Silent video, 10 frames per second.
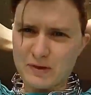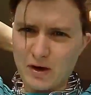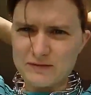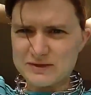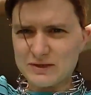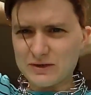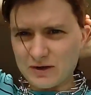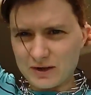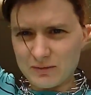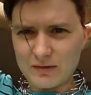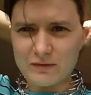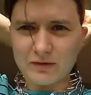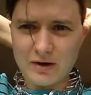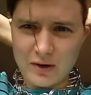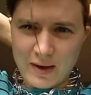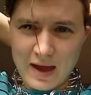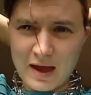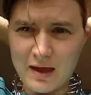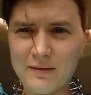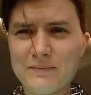Obviously you could argue I've got no
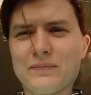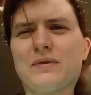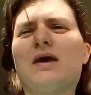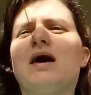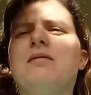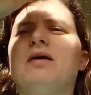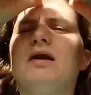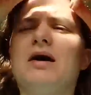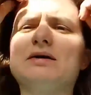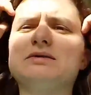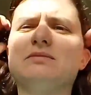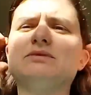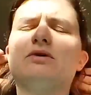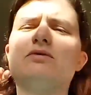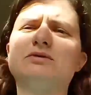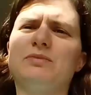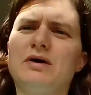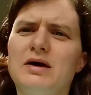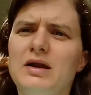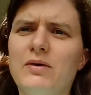hair, unlike some dogs,
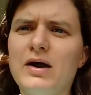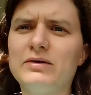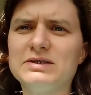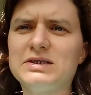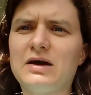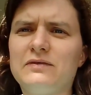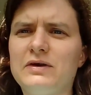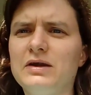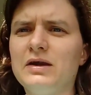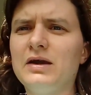but you know, I own a Staffy,